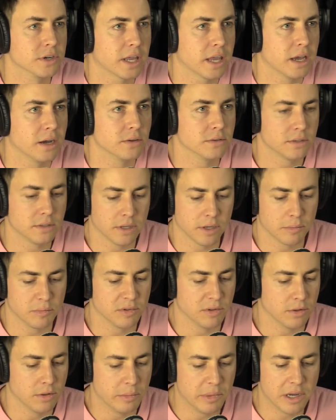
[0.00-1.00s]
accounts like
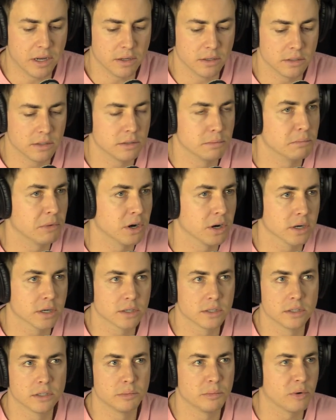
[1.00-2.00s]
Below the Belts,
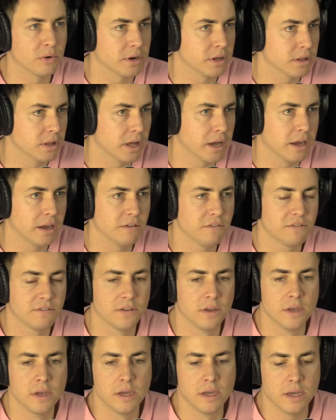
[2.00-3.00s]
Marks, Sporting Life.